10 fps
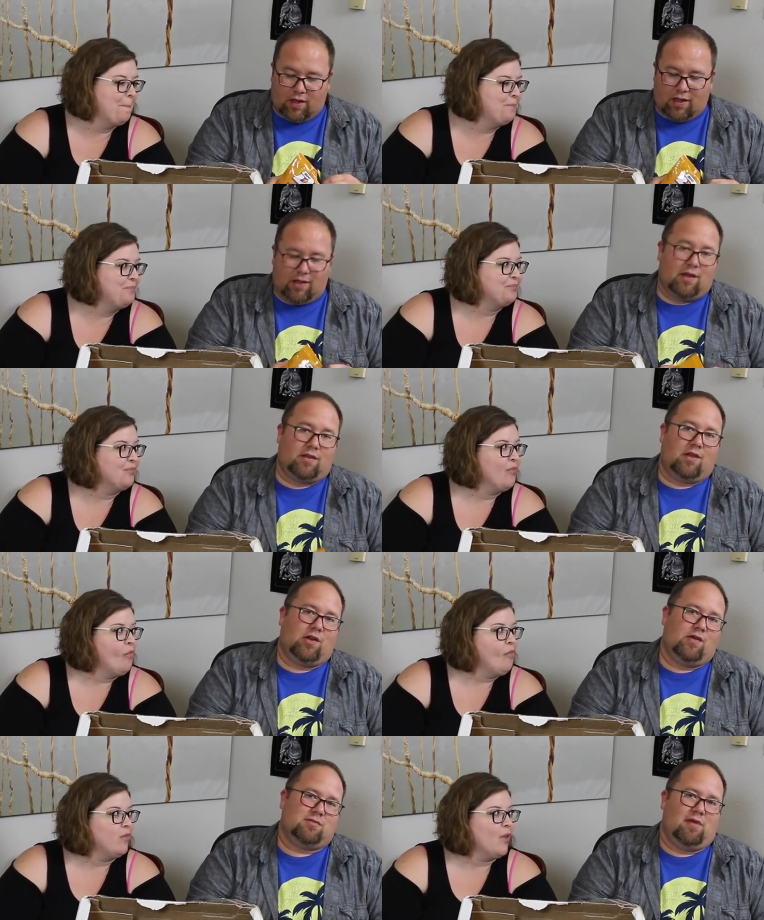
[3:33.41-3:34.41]
Speaker 1: yeah, I think if that's what
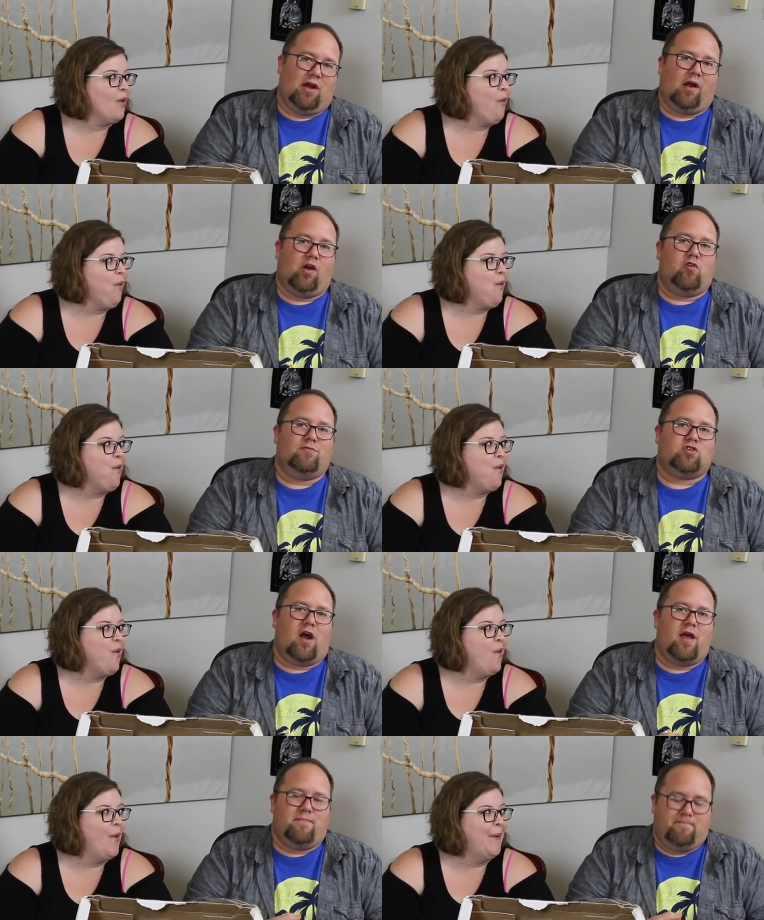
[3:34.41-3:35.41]
it is, it's gonna be like a group
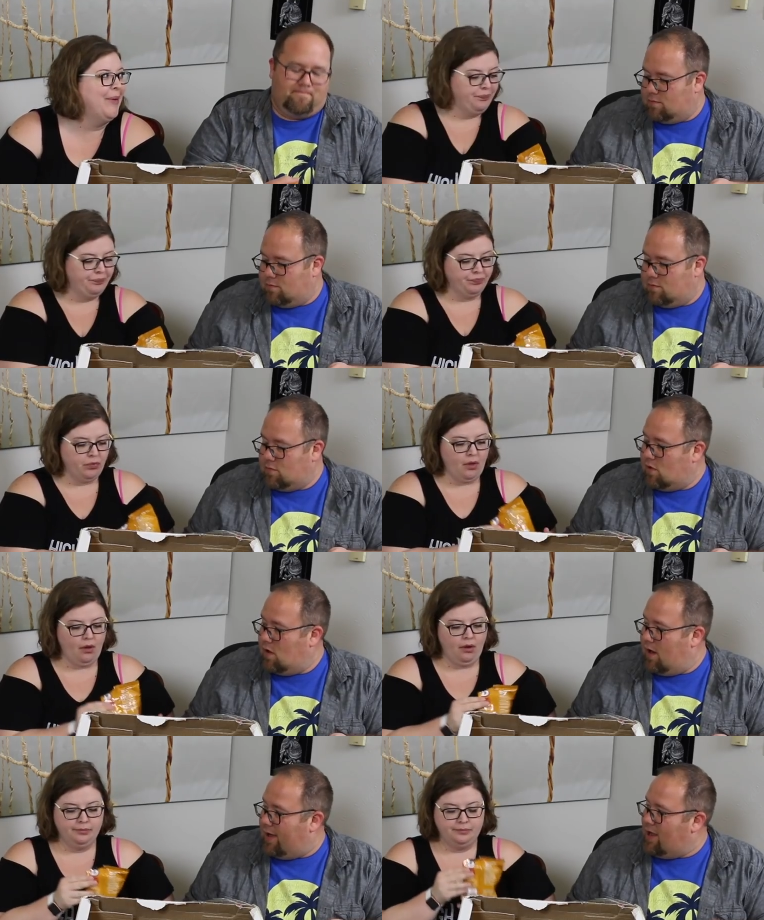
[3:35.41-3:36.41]
try.
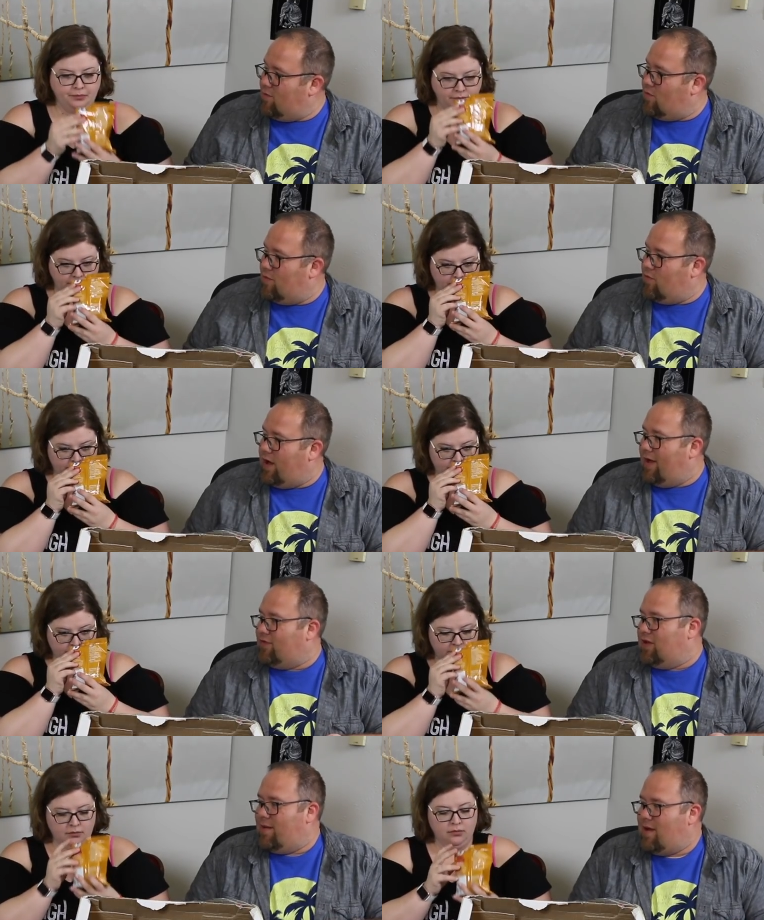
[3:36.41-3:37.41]
Keep, wait, I have
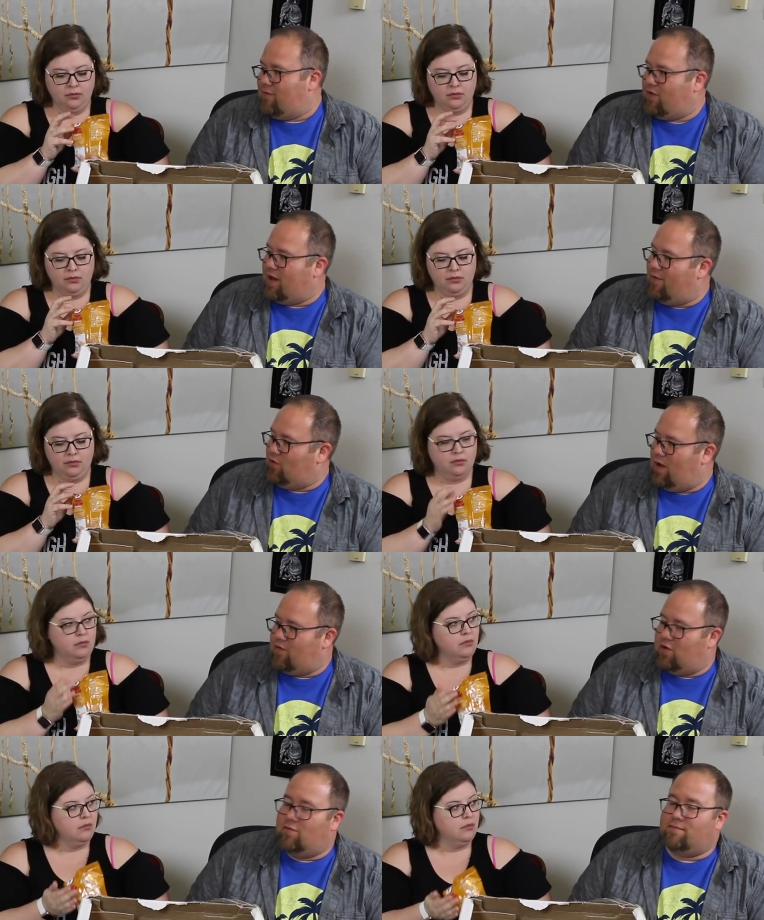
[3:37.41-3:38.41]
to keep half. Gonna have to wait
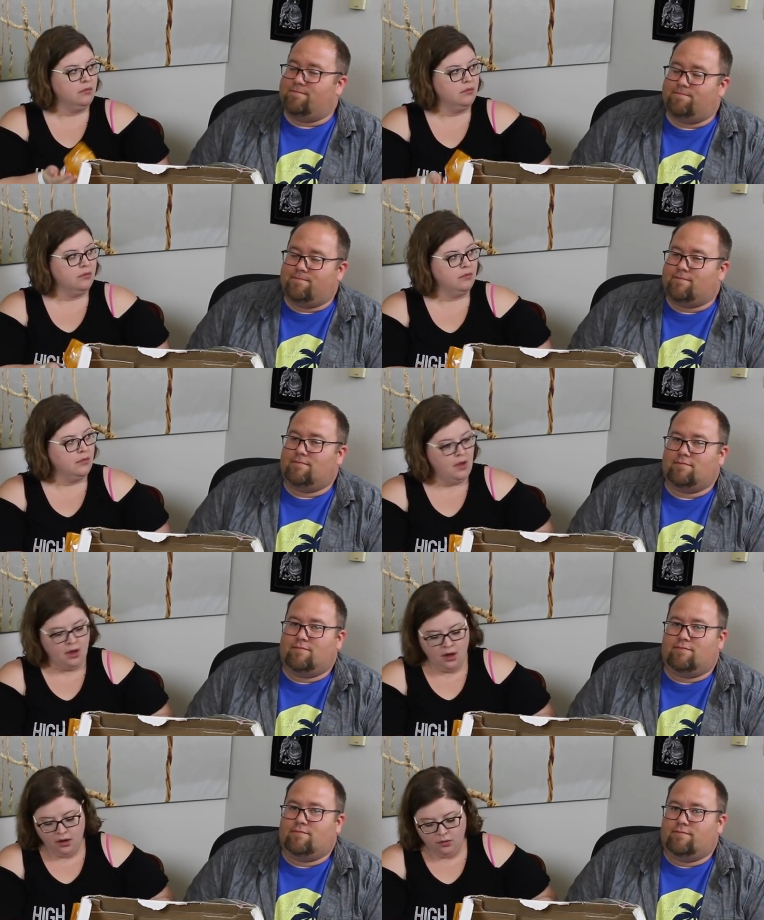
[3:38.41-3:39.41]
for you.
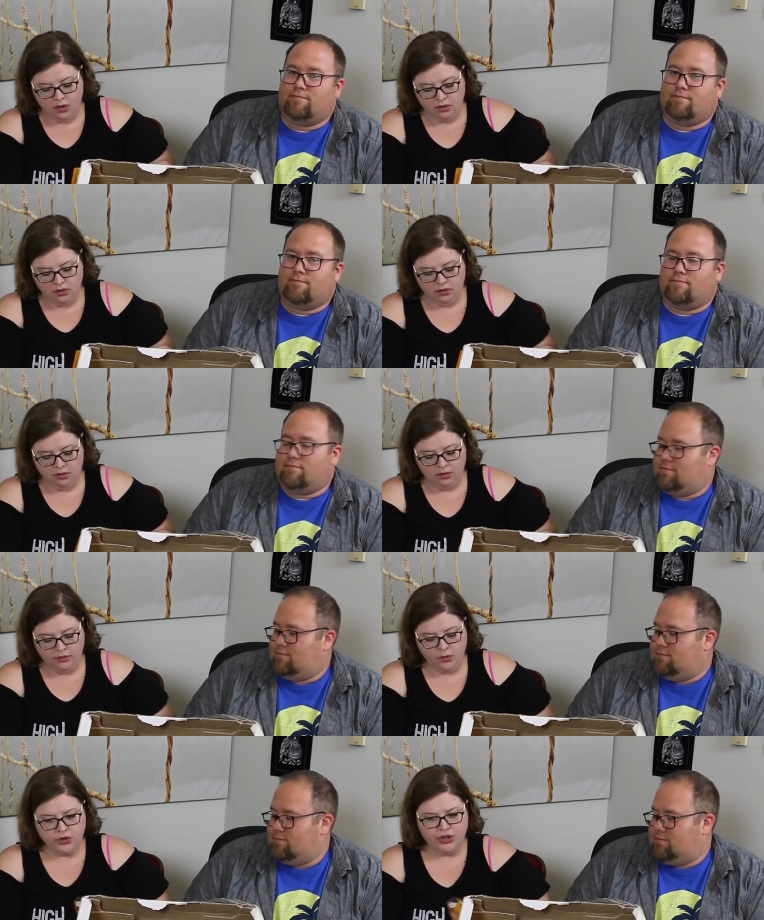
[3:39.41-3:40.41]
Speaker 2: Well,
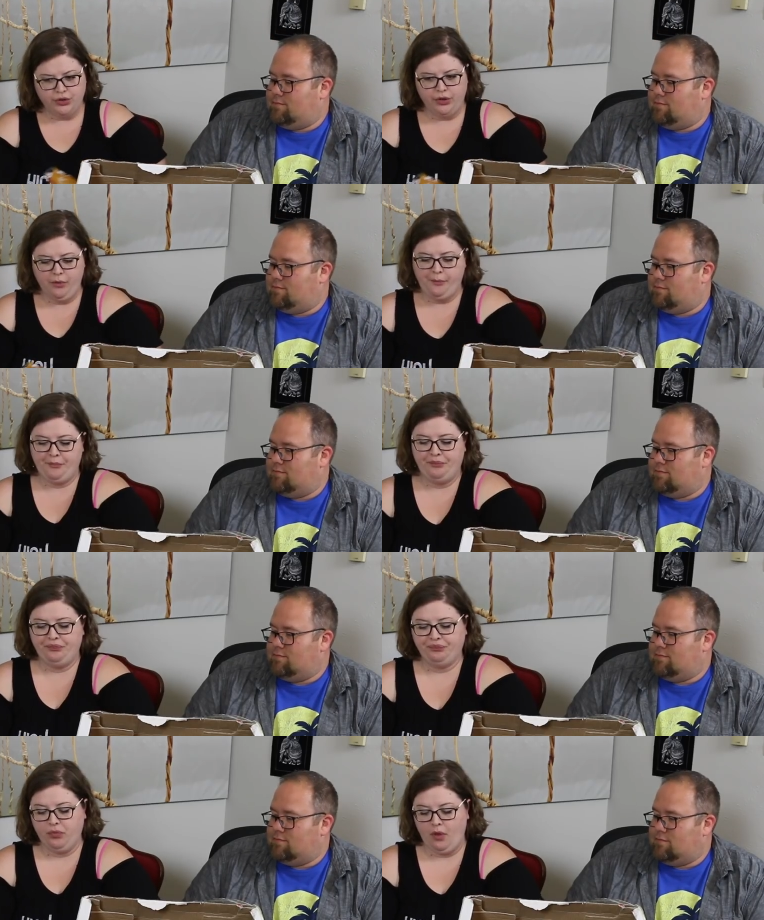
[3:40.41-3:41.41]
of course you do.
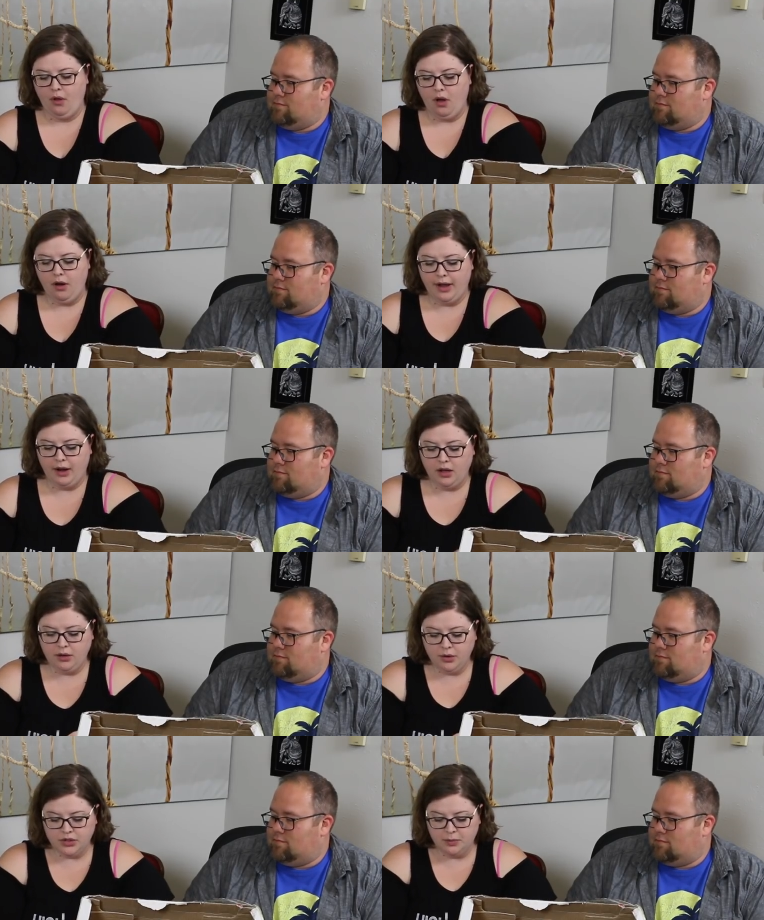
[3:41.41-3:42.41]
All right, honey
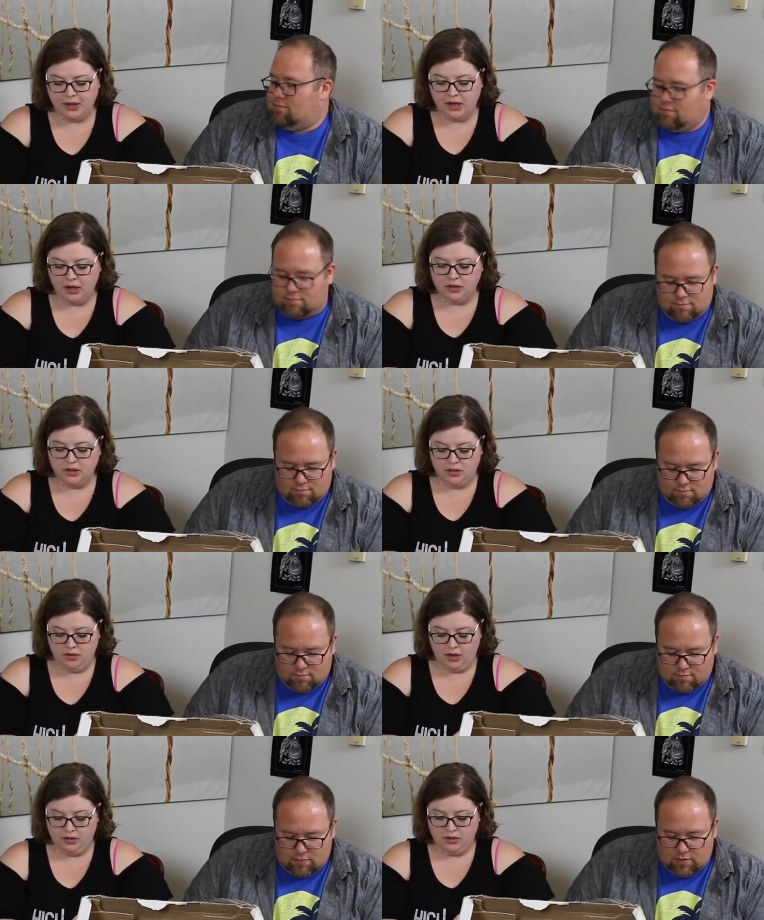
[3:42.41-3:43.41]
roasted peanuts. Let's do
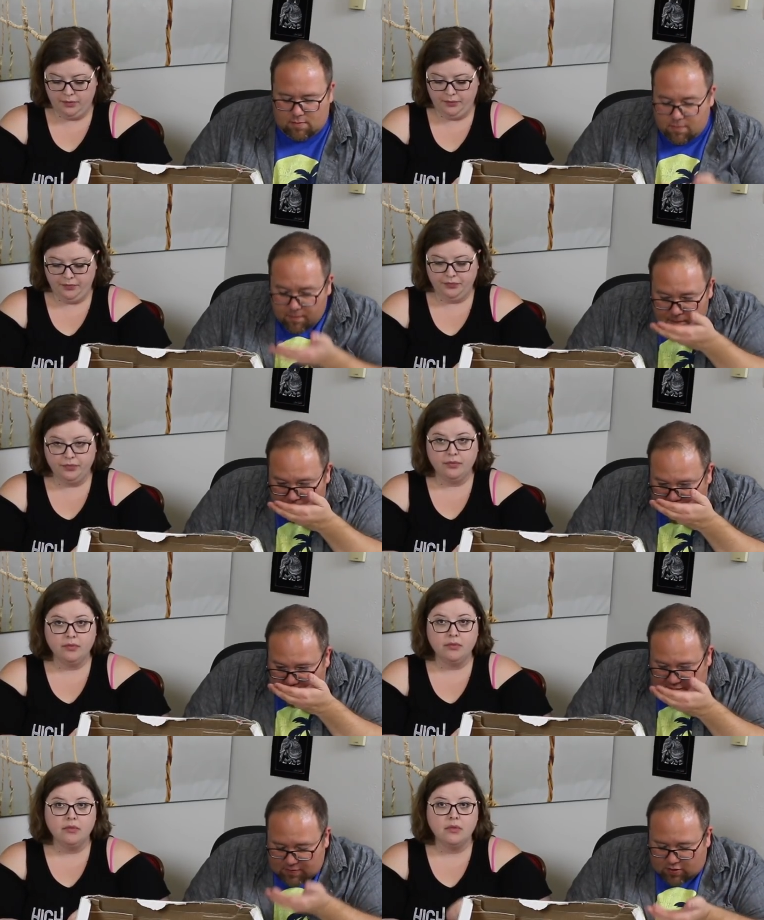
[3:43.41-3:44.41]
this.
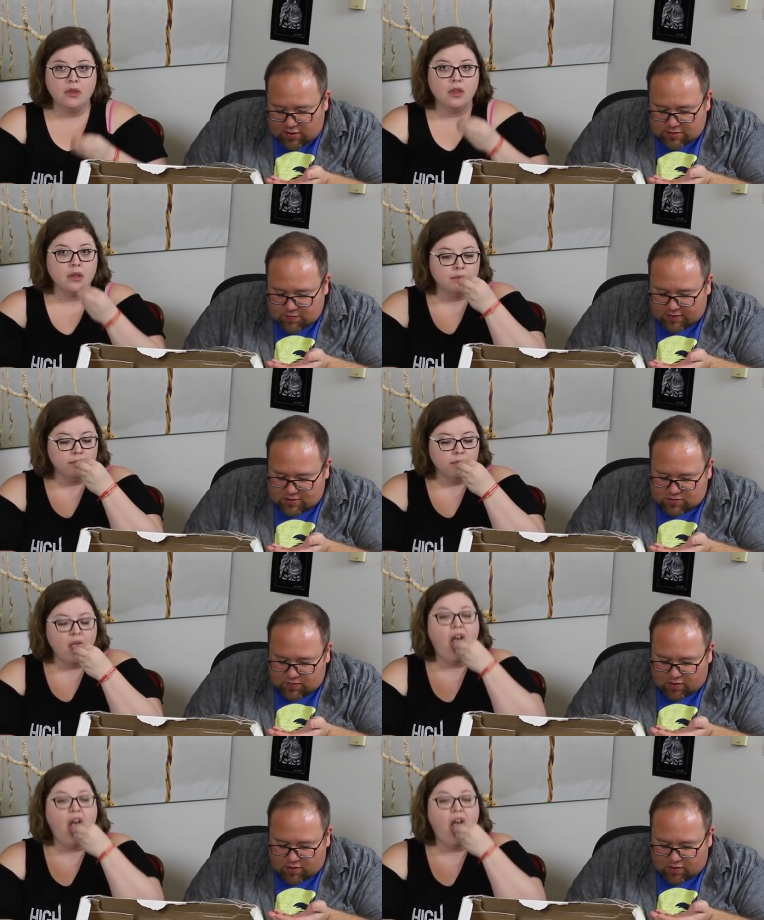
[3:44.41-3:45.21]
Speaker 1: Smell good. Smell like just